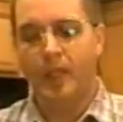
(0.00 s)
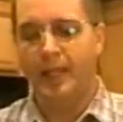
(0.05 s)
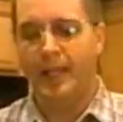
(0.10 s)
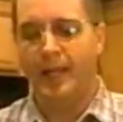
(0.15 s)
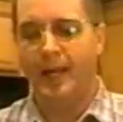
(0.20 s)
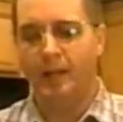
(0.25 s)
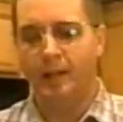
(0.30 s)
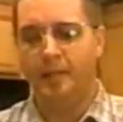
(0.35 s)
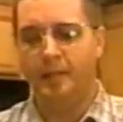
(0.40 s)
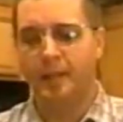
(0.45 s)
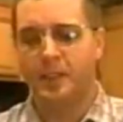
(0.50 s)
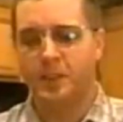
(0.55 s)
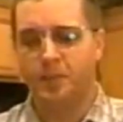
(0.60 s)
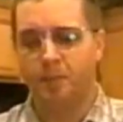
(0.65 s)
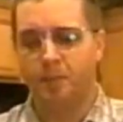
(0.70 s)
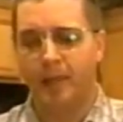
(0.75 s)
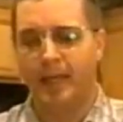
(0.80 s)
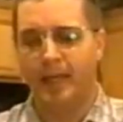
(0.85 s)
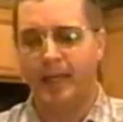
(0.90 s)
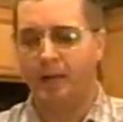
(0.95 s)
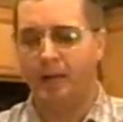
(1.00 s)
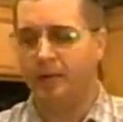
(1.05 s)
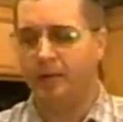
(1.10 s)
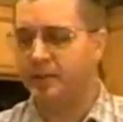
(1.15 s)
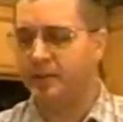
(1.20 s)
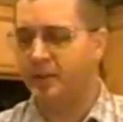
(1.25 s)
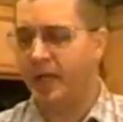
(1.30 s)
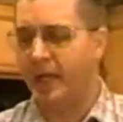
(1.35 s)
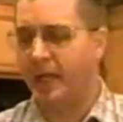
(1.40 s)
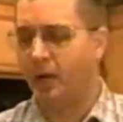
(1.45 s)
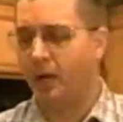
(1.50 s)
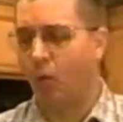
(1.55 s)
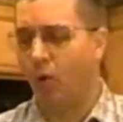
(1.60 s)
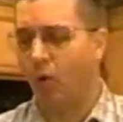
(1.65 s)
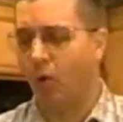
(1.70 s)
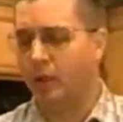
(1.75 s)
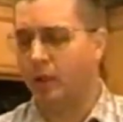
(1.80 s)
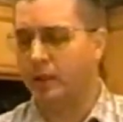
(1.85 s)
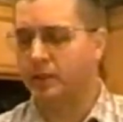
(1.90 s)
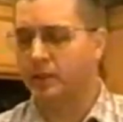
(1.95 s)
Now let me explain how this tank
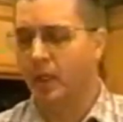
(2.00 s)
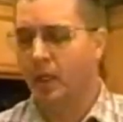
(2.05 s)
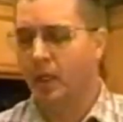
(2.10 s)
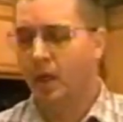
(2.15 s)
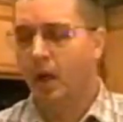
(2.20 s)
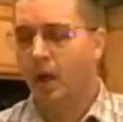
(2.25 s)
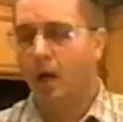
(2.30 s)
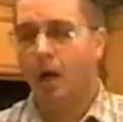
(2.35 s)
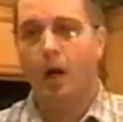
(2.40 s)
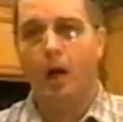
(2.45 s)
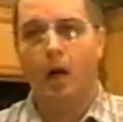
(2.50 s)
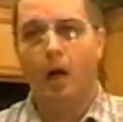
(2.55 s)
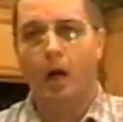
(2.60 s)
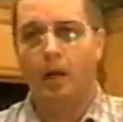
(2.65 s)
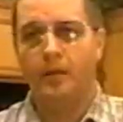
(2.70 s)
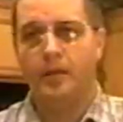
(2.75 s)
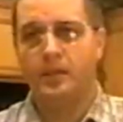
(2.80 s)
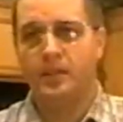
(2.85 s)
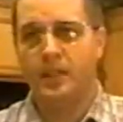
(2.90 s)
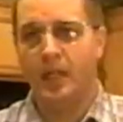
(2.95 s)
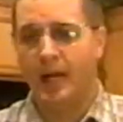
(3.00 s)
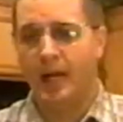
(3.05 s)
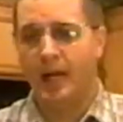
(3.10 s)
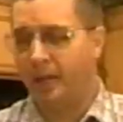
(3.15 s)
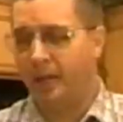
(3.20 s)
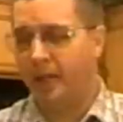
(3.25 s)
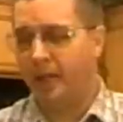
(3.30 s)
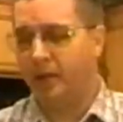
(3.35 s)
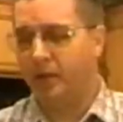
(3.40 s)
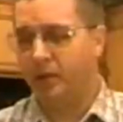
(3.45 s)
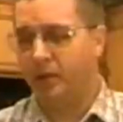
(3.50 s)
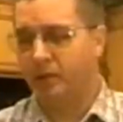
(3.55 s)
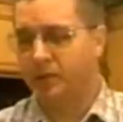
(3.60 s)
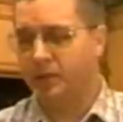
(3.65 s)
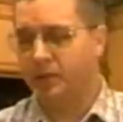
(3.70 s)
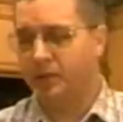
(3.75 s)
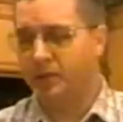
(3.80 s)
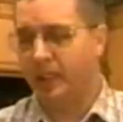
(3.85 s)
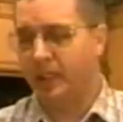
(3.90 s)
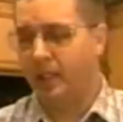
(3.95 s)
works. On the top here you will
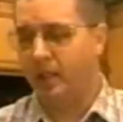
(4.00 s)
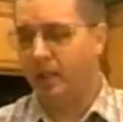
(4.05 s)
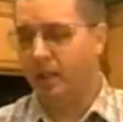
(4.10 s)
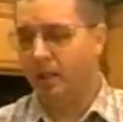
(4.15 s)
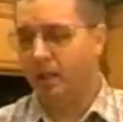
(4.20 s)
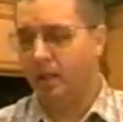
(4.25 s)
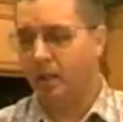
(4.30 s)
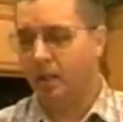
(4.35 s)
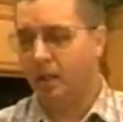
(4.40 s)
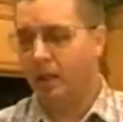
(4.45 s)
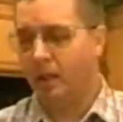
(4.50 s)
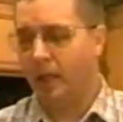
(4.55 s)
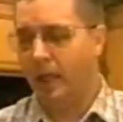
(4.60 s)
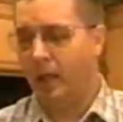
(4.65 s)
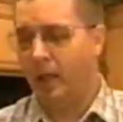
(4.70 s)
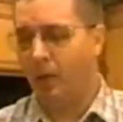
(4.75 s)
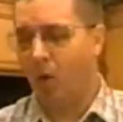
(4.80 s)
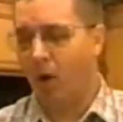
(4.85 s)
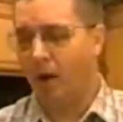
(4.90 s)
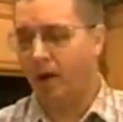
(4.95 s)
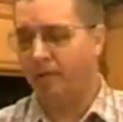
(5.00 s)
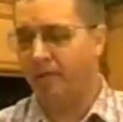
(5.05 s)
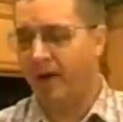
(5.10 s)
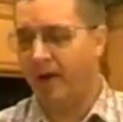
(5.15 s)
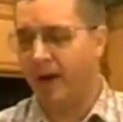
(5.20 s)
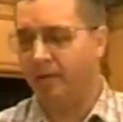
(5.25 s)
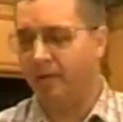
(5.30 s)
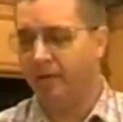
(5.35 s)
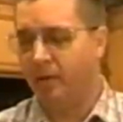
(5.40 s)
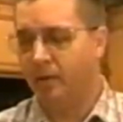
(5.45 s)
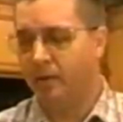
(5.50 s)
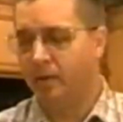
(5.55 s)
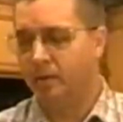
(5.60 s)
see a water valve,